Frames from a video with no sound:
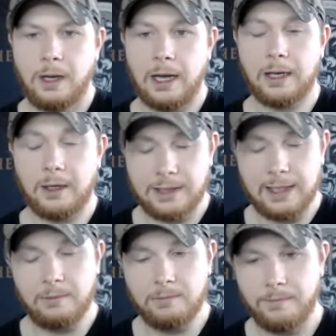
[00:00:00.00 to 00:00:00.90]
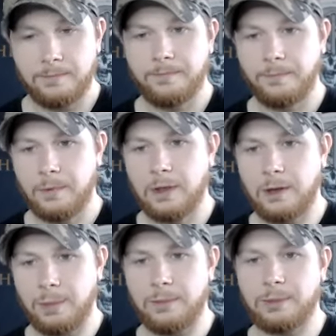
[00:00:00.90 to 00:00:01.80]
and get a team,
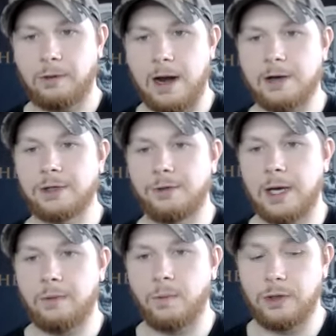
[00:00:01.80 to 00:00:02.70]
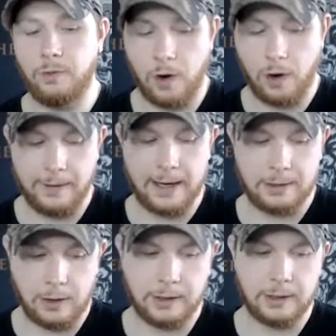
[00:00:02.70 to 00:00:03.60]
get people around you that when you are in that
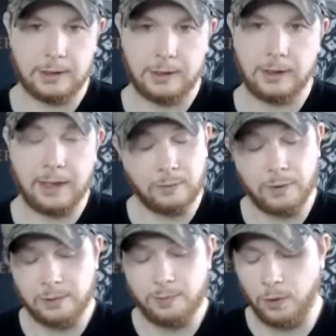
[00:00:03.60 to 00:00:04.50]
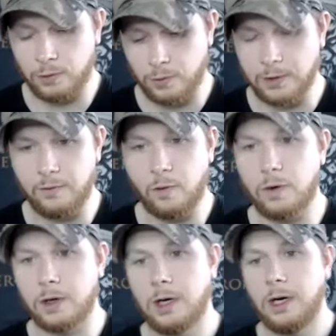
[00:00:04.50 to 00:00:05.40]
darkness, and that's what this portal is really
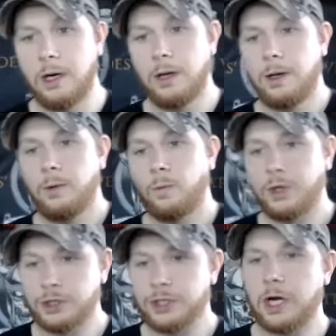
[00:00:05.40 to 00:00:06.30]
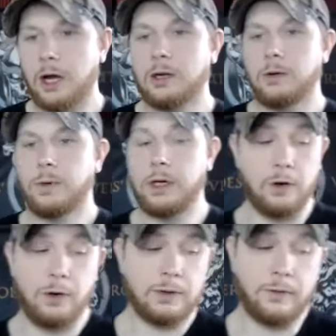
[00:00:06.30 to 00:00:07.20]
for. When you're stuck, when you
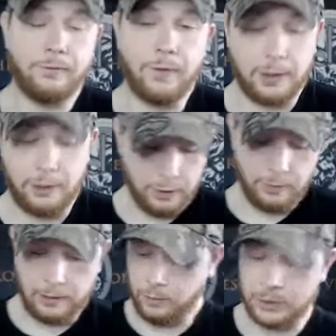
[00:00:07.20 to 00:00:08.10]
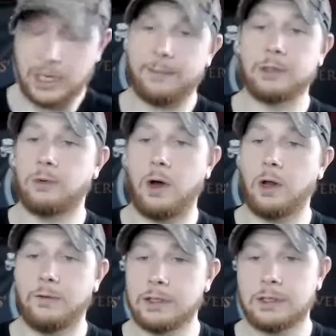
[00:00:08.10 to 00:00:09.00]
don't know what the fuck you're doing, which happens to
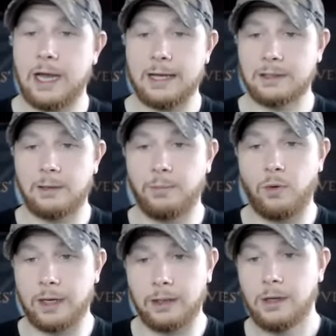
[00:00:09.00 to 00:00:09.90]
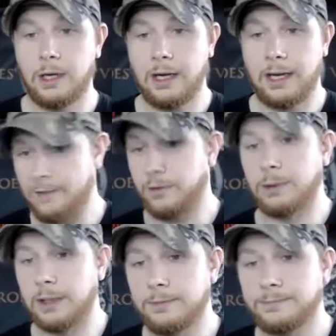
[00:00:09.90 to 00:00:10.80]
all of us at some point,
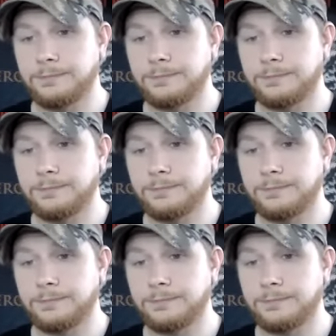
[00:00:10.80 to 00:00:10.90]
inevitably.